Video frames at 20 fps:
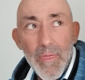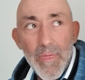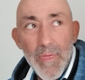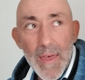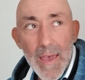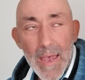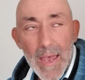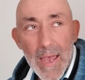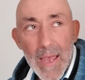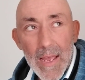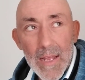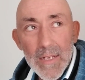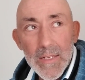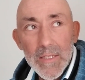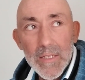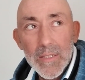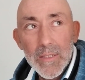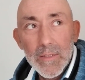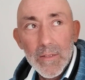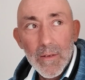
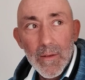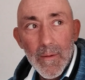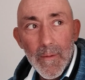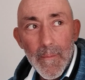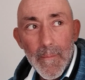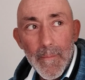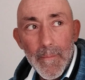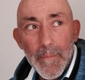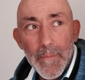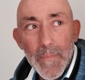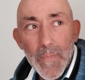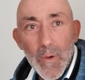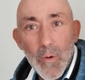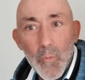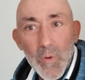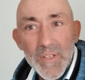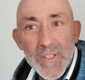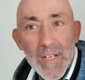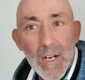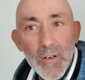that
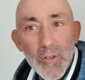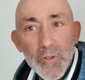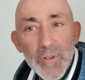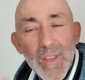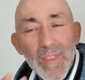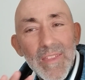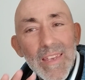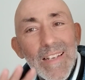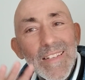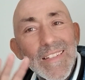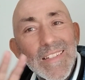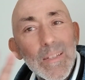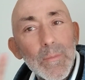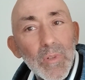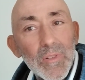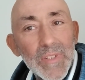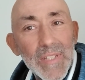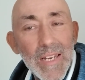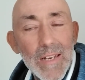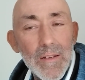we start doing things
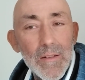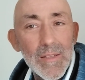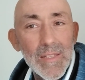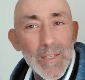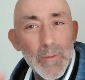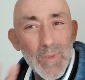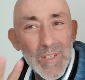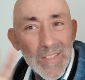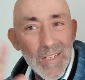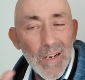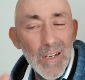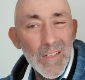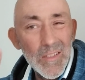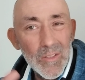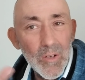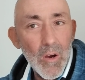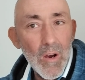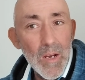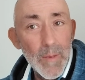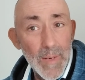simultaneously. We start to
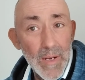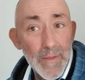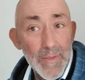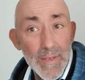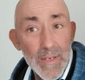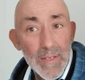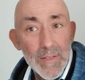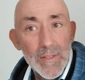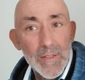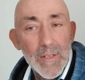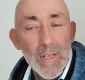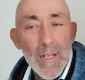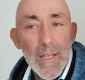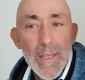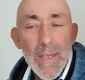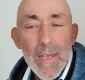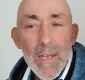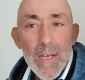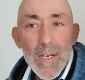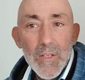talk about this.
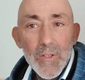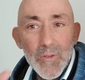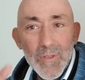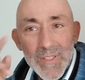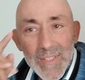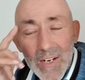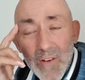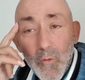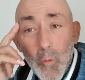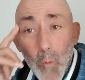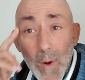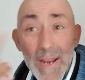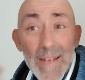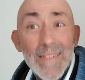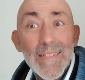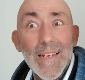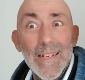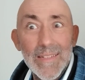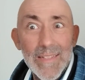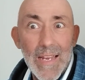So instead of
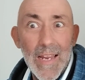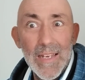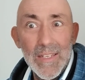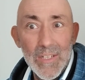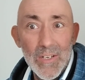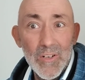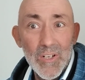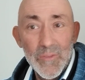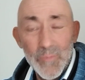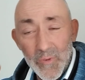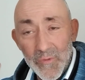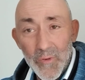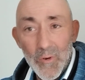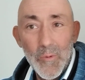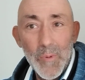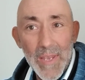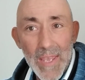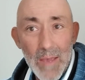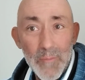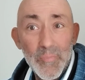waiting 10 years before
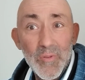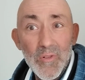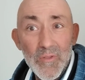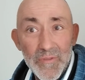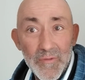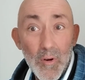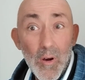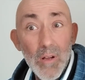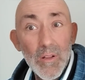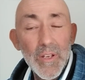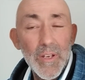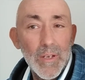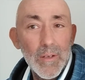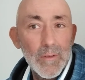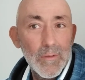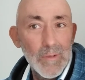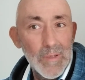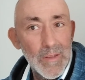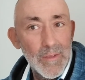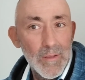we get proof, oh,
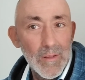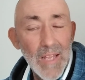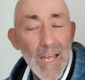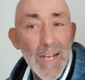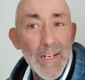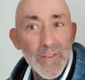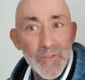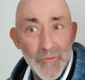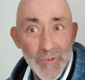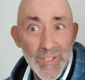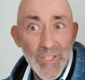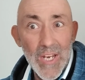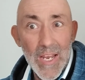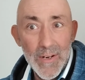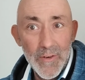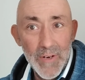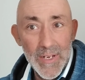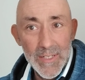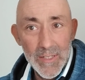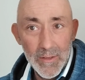look, the land is
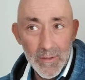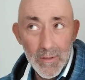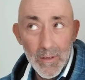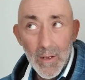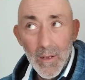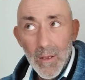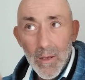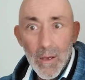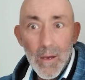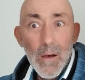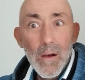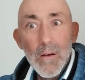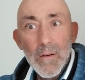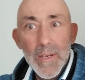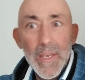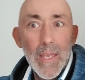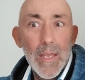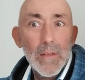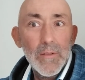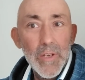regenerated. Oh,
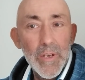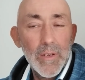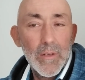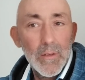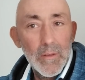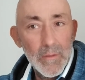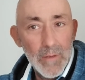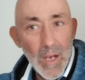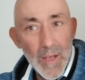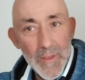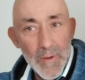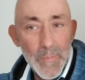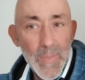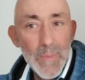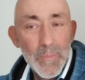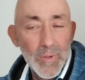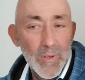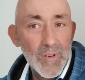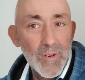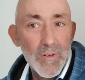okay, look, other
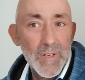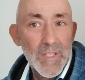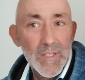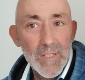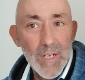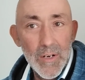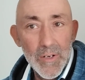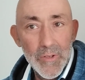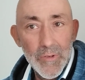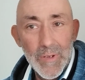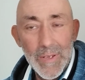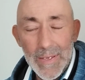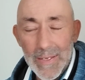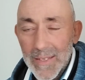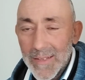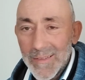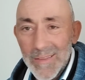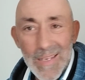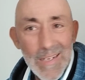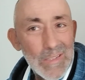people are going to start doing
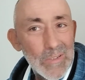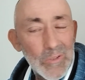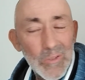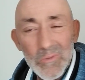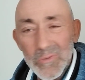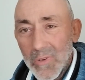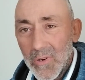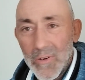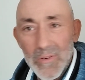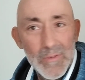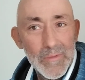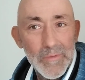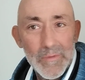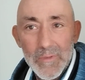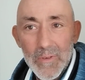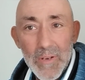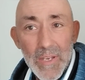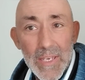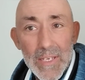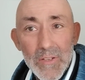it. That's too long.
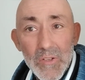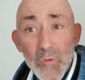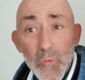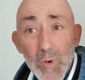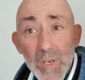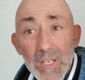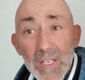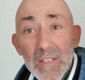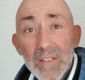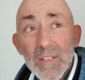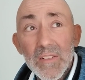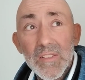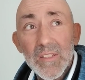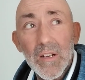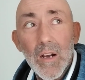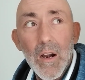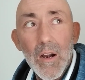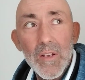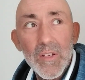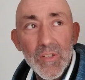Okay, so we need to
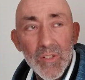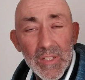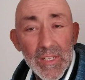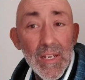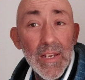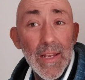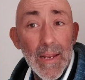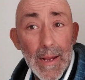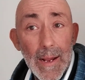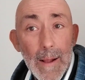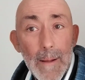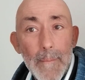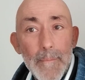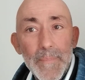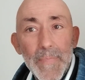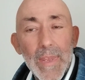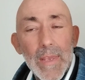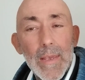start seeing